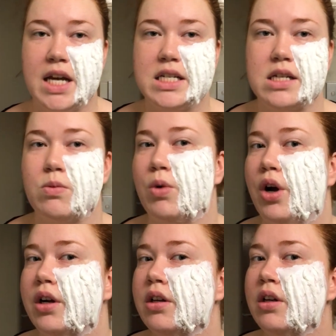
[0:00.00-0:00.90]
doesn't
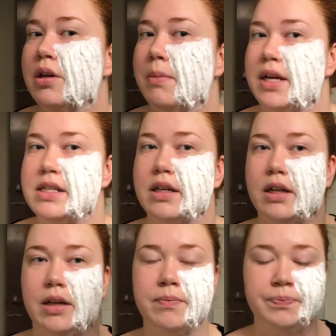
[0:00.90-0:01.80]
work,
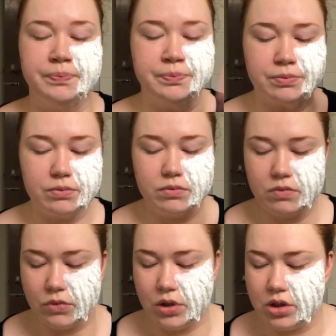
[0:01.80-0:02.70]
basically.
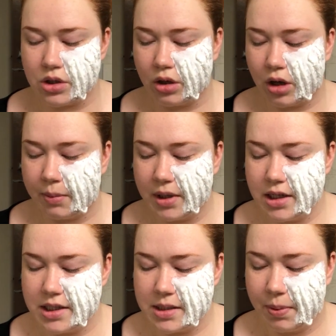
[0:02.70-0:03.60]
So I'm
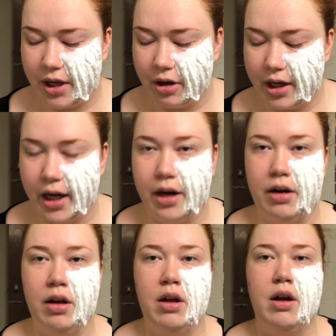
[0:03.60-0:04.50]
gonna disappear
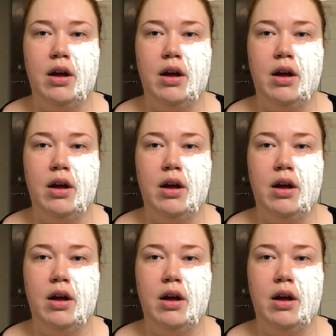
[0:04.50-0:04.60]
again